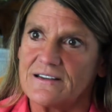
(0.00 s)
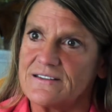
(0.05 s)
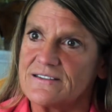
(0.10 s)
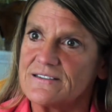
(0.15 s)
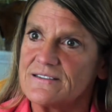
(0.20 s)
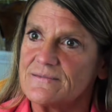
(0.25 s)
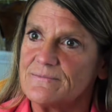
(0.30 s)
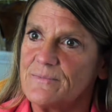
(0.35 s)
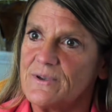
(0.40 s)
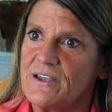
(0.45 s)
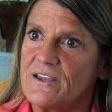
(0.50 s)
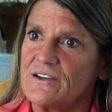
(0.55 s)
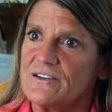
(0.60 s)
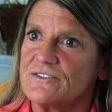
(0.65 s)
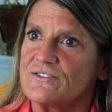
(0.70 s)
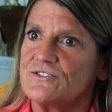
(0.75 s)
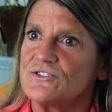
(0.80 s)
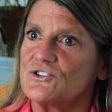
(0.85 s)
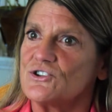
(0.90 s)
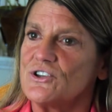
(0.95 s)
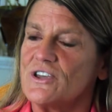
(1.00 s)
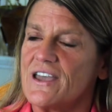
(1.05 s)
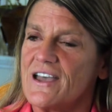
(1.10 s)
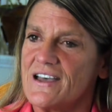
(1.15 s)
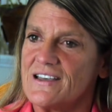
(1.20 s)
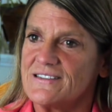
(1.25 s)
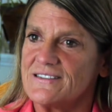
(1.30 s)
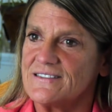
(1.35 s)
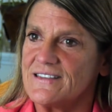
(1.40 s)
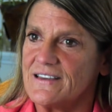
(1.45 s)
us, because she
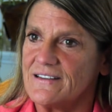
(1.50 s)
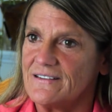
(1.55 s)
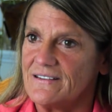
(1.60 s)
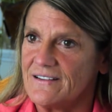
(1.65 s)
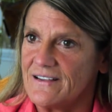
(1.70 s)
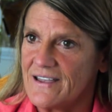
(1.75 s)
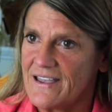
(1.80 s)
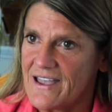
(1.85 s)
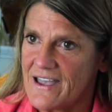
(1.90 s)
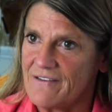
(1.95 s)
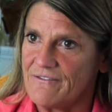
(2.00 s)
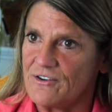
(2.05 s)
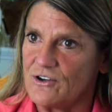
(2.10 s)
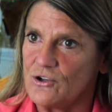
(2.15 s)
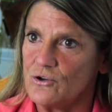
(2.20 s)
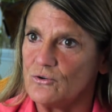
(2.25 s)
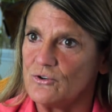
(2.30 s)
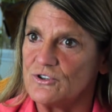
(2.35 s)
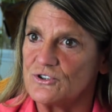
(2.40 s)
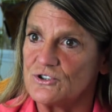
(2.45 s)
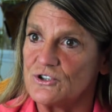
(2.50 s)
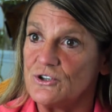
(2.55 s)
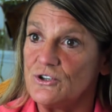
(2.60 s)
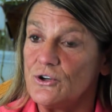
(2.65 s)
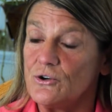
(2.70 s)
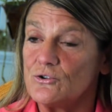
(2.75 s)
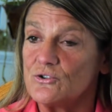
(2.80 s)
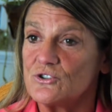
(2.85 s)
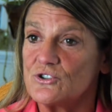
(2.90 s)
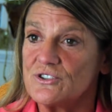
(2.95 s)
has that avenue and she
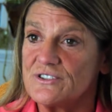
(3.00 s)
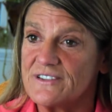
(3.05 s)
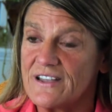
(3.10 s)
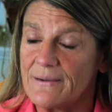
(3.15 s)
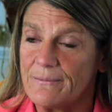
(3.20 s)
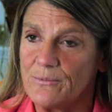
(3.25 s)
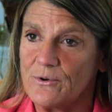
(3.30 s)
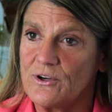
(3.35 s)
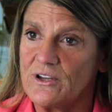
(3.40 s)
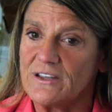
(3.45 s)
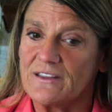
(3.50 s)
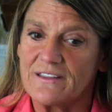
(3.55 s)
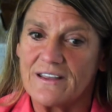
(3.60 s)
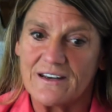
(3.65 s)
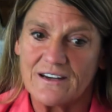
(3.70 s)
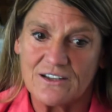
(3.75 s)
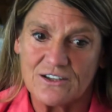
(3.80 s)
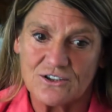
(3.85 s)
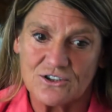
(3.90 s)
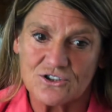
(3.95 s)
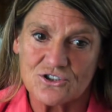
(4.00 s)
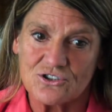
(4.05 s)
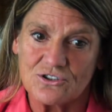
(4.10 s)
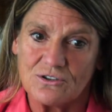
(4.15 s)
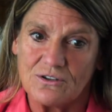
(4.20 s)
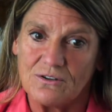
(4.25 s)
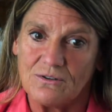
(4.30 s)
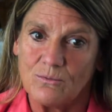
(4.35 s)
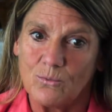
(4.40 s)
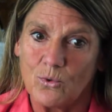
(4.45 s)
knows she's not putting that
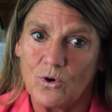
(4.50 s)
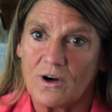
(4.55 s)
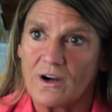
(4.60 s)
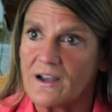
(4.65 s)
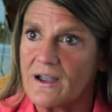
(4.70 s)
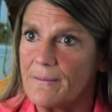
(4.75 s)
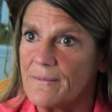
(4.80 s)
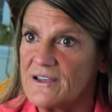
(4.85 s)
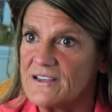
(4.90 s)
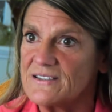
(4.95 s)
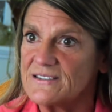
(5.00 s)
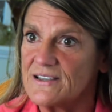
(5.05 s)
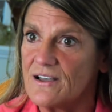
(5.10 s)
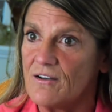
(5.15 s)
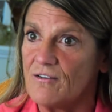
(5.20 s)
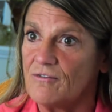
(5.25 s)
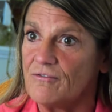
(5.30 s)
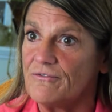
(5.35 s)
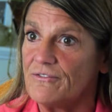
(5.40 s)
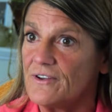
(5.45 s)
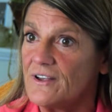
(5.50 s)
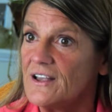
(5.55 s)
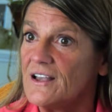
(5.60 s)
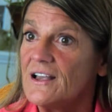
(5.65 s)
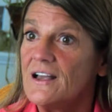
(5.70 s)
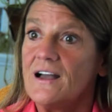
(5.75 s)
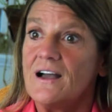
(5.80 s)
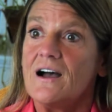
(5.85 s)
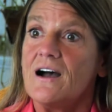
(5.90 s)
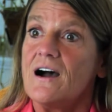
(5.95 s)
additional work on myself.
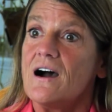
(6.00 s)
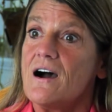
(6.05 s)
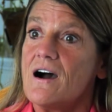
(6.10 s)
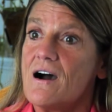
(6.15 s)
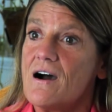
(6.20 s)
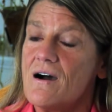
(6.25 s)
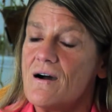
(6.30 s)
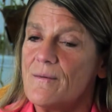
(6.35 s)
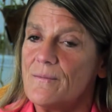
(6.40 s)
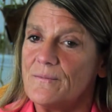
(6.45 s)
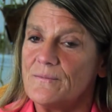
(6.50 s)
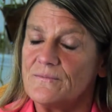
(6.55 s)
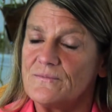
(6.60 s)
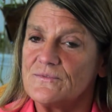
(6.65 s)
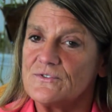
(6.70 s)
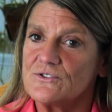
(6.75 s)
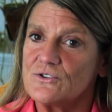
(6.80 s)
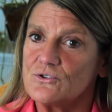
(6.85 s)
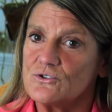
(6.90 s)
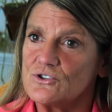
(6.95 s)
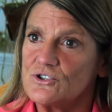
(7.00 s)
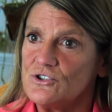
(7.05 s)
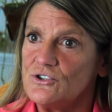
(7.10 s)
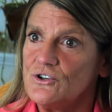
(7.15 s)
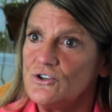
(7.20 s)
So she